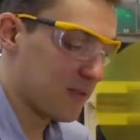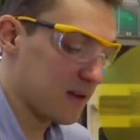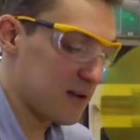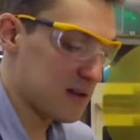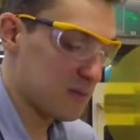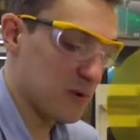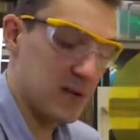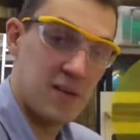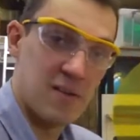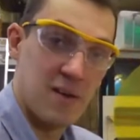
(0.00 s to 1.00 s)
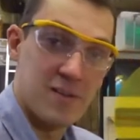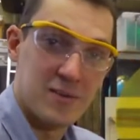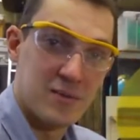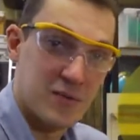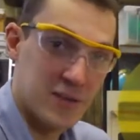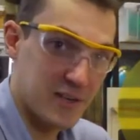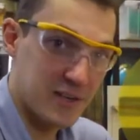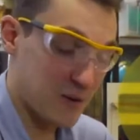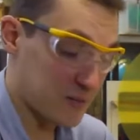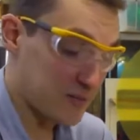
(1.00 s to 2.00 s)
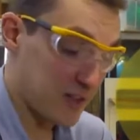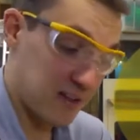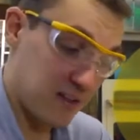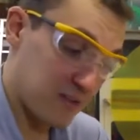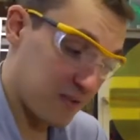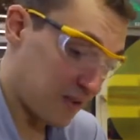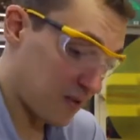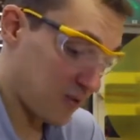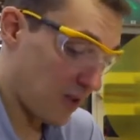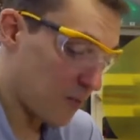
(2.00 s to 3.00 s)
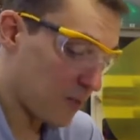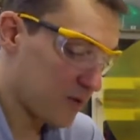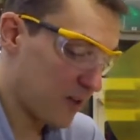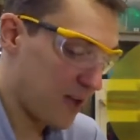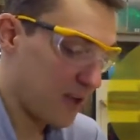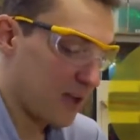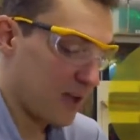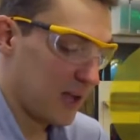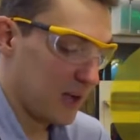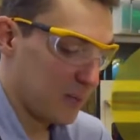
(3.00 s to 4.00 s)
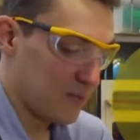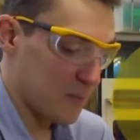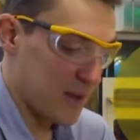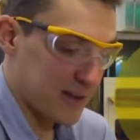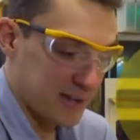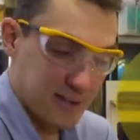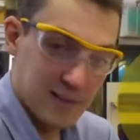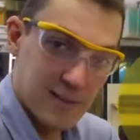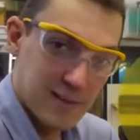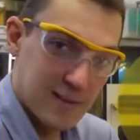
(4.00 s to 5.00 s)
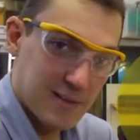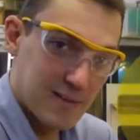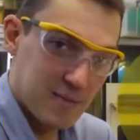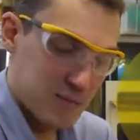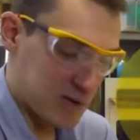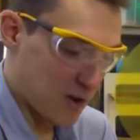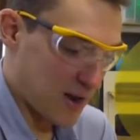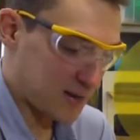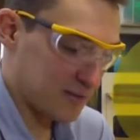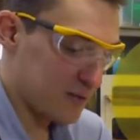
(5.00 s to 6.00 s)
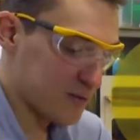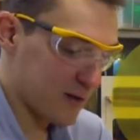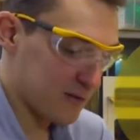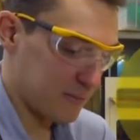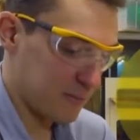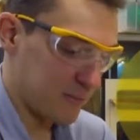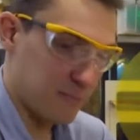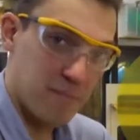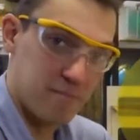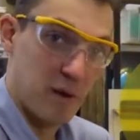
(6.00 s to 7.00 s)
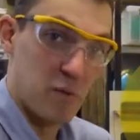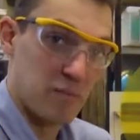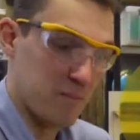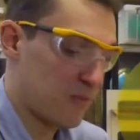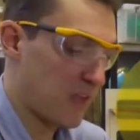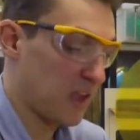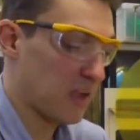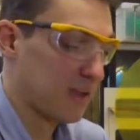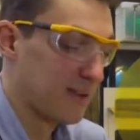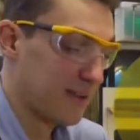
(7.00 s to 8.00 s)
solution we decided on for the Christmas lectures last year was to make a little train/boat thing.